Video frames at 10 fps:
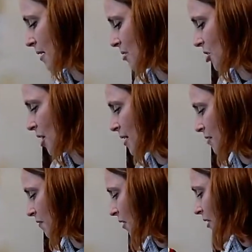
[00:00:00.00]
Giant
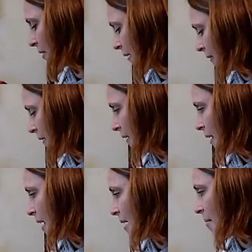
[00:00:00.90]
Defy.
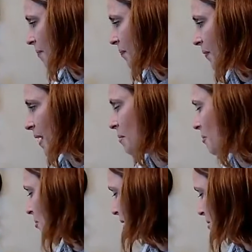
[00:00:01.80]
He
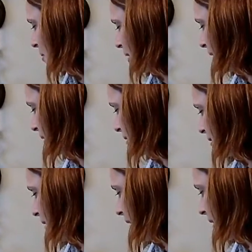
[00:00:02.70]
bought his bike
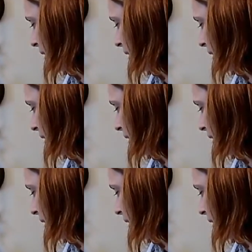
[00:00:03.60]
second